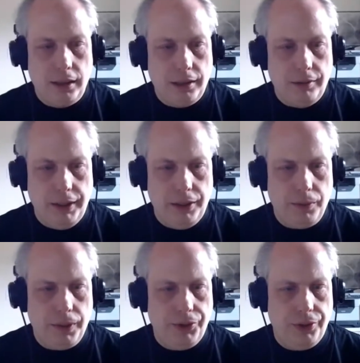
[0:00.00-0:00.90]
are there any
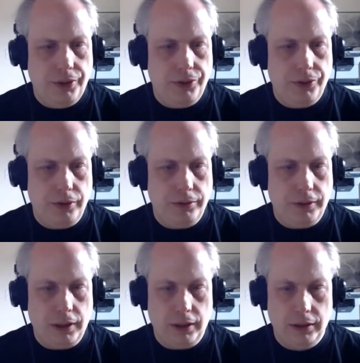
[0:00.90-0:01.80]
questions so
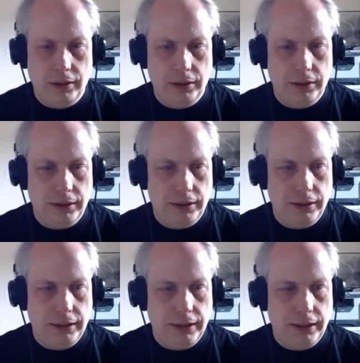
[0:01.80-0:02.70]
far
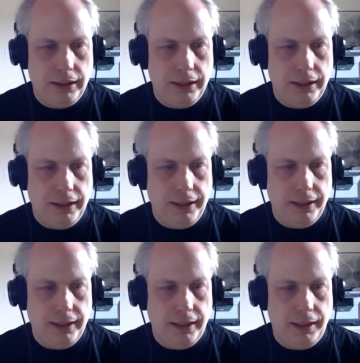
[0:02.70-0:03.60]

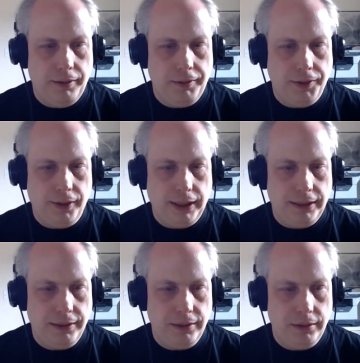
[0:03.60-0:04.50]
anything that any of us would like
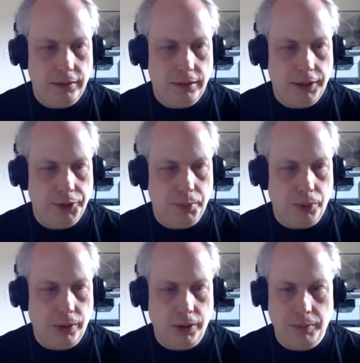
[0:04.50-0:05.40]
to
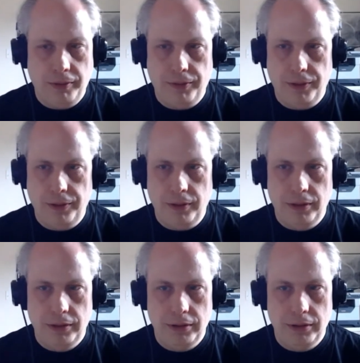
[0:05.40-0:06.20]
explore a little bit further